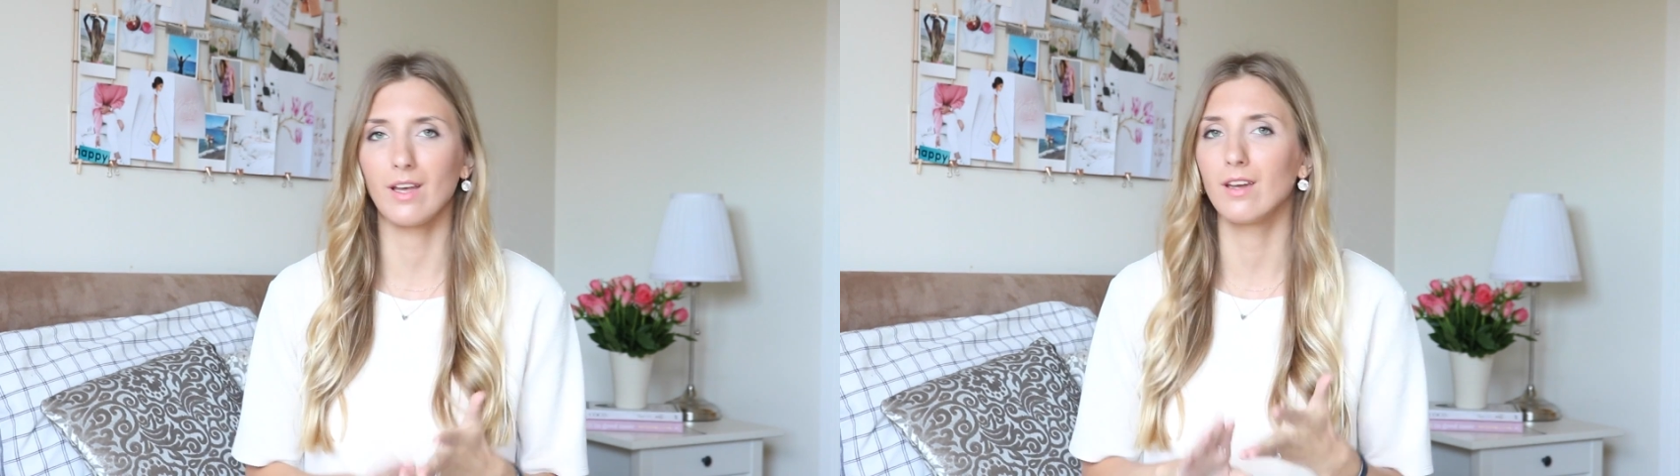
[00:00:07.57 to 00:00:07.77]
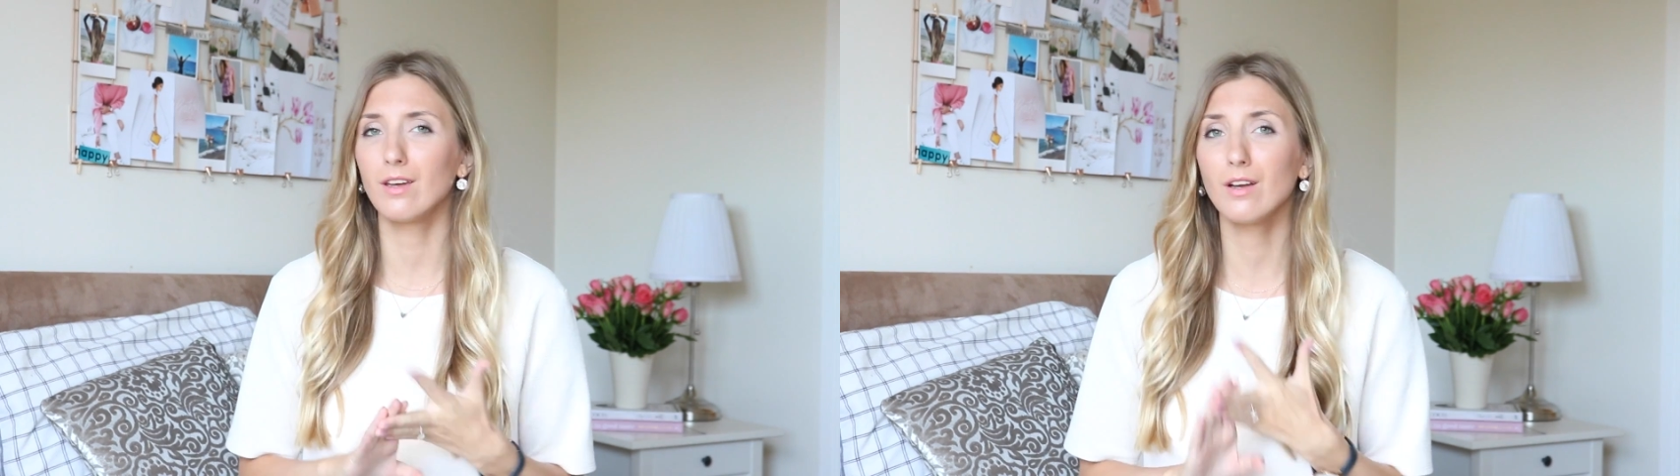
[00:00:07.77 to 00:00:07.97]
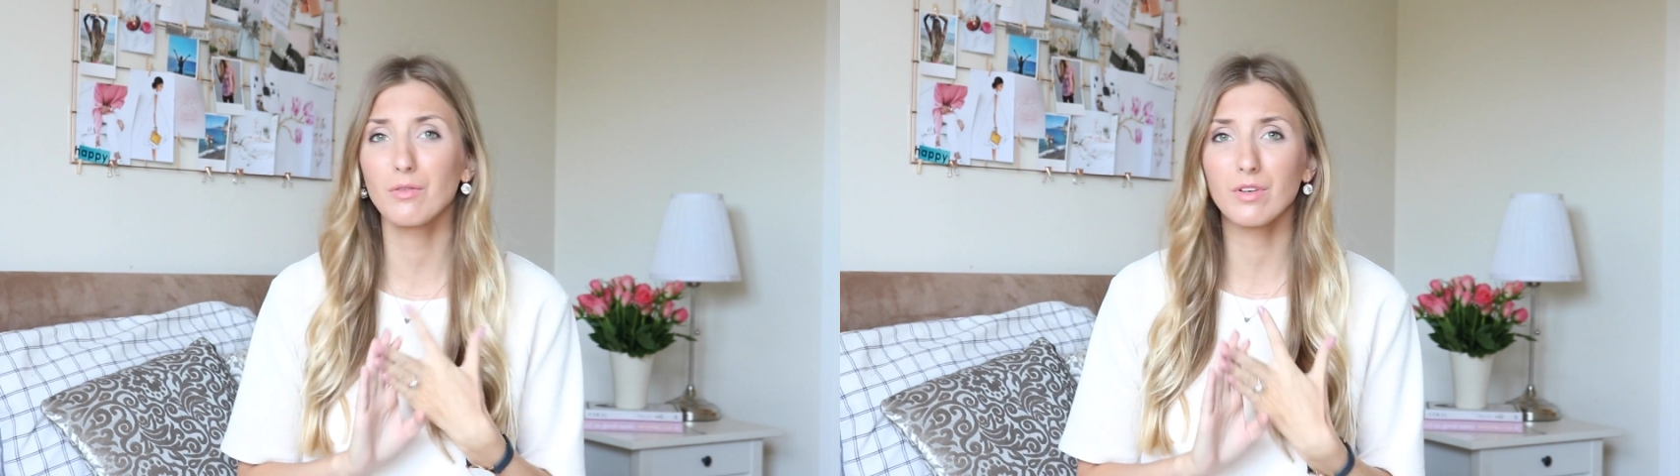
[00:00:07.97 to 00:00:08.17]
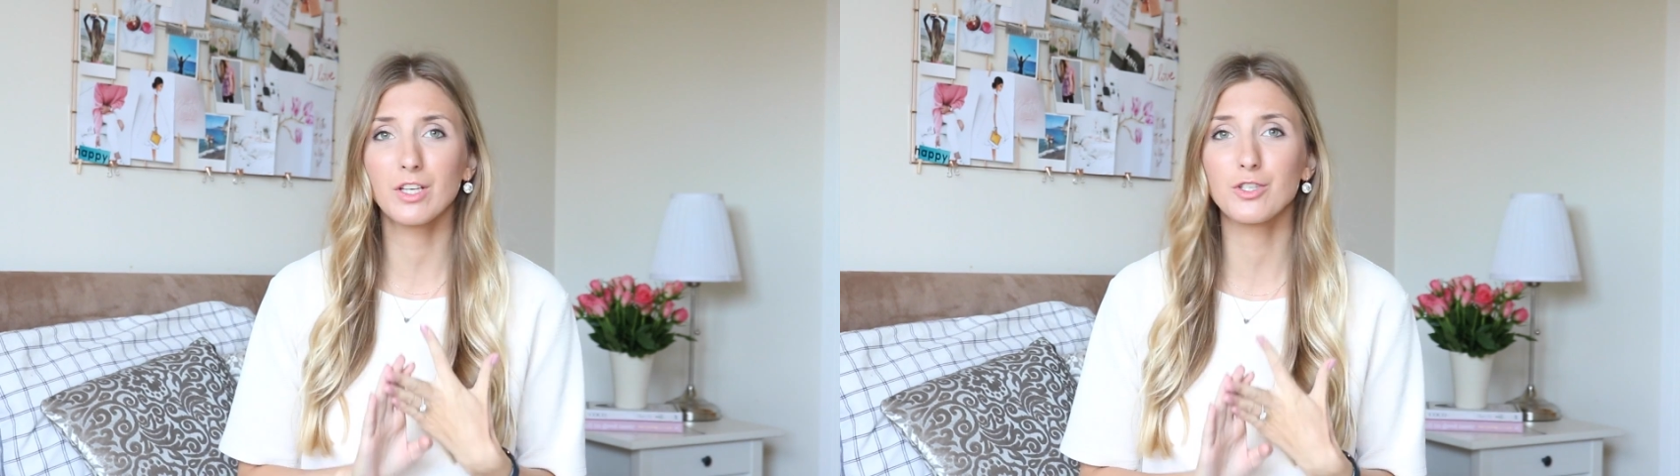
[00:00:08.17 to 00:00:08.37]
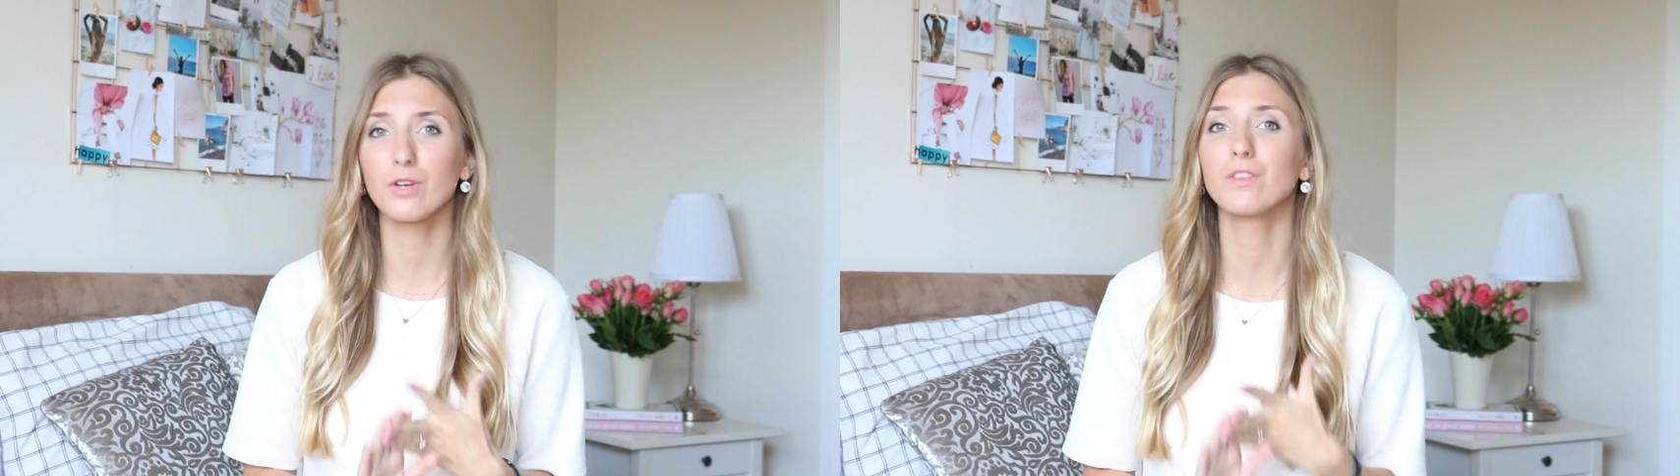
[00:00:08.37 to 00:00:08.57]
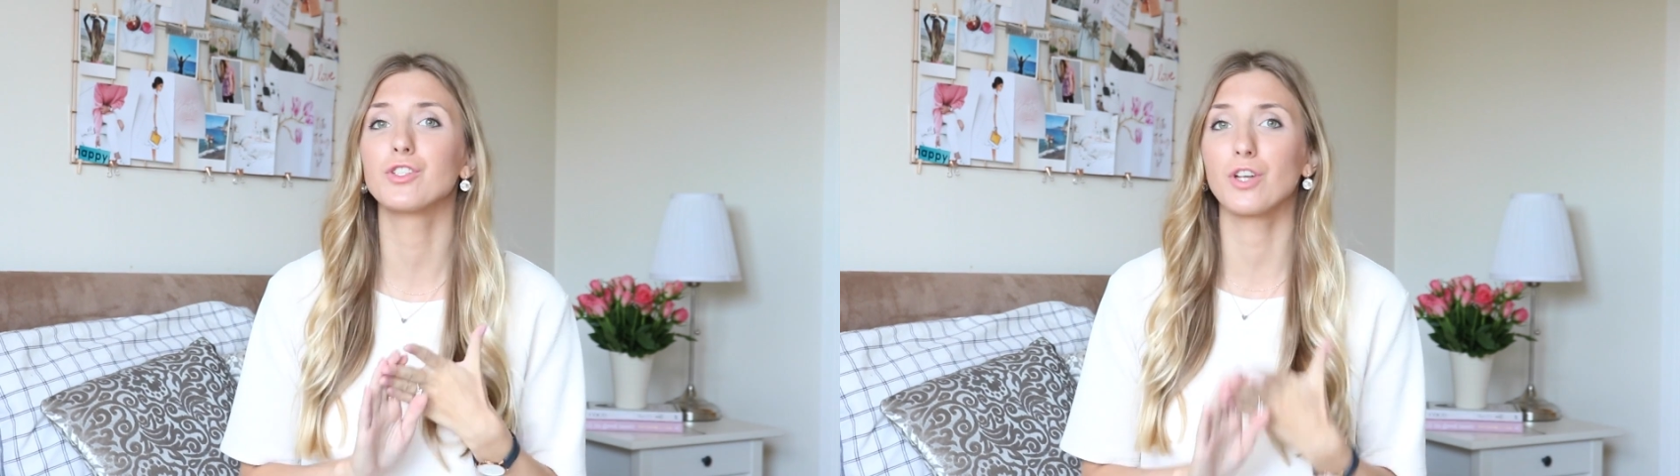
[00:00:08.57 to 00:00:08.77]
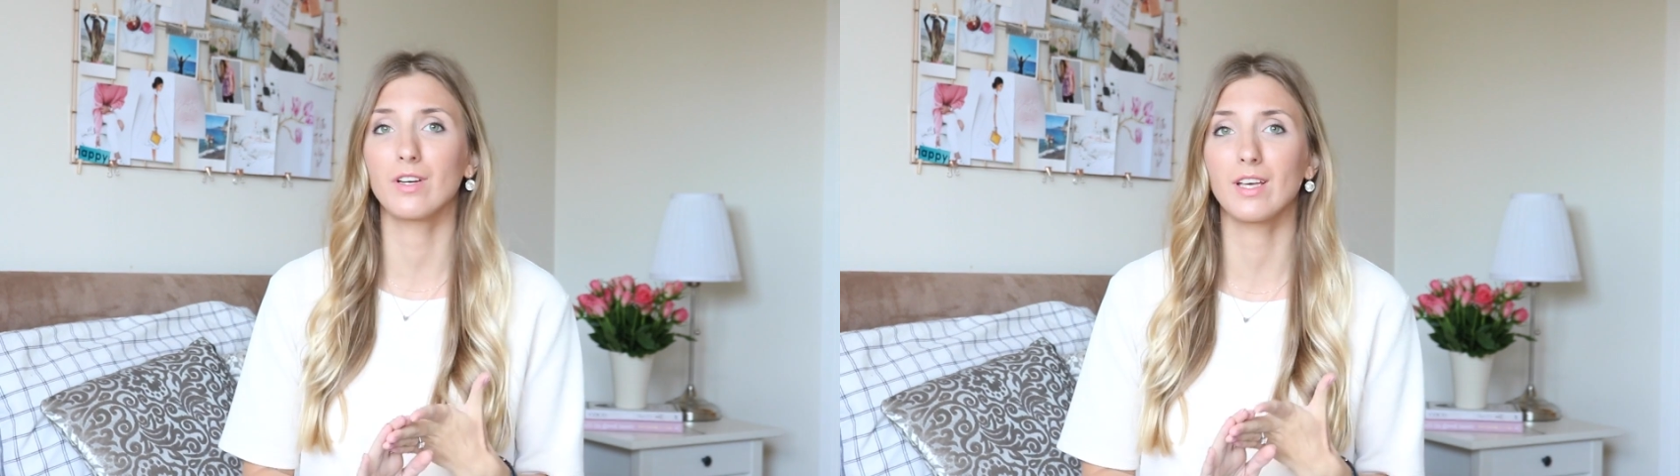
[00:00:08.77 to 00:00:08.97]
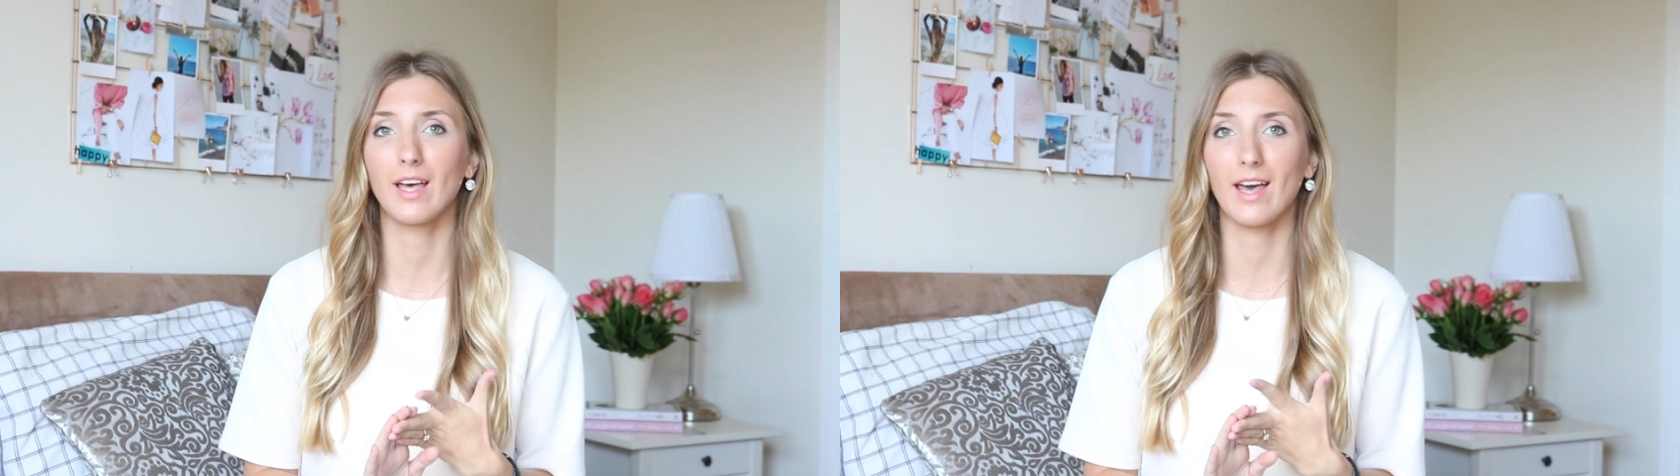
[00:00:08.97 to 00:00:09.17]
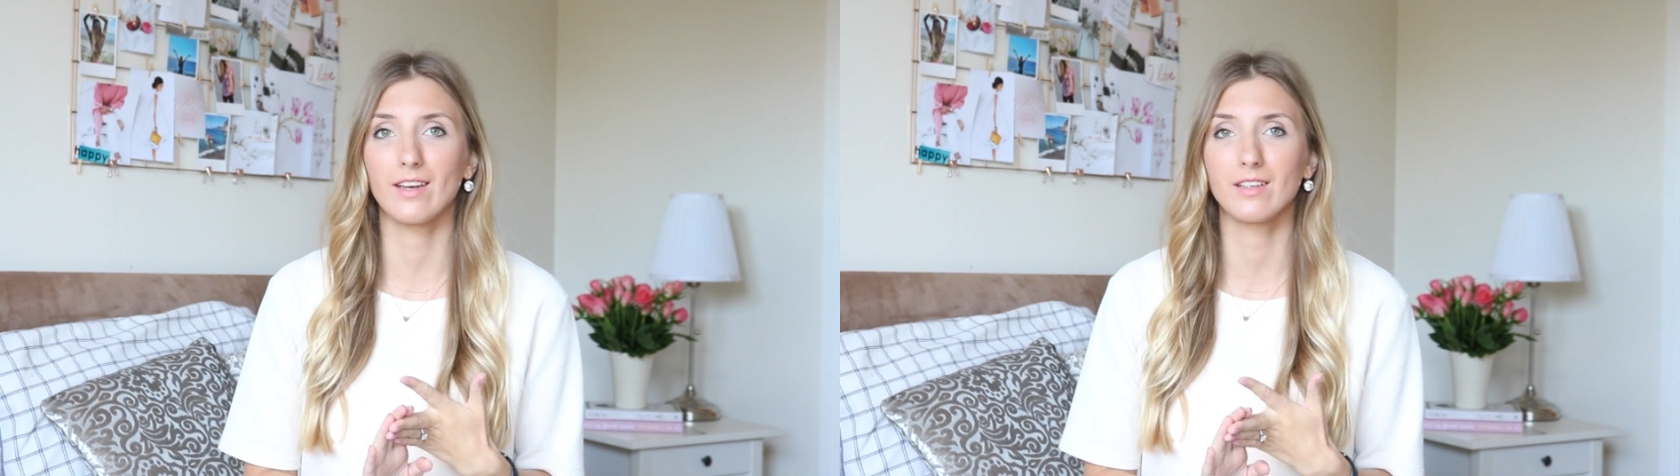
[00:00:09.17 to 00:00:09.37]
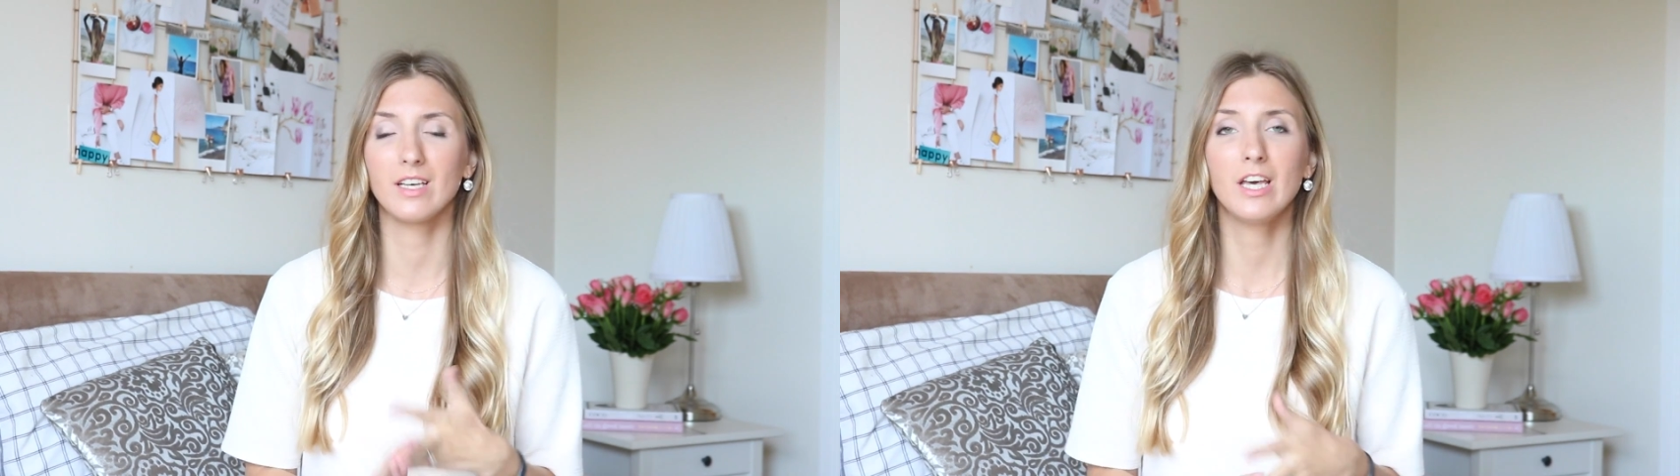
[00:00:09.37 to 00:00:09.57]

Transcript: and not really sure of the journey ahead.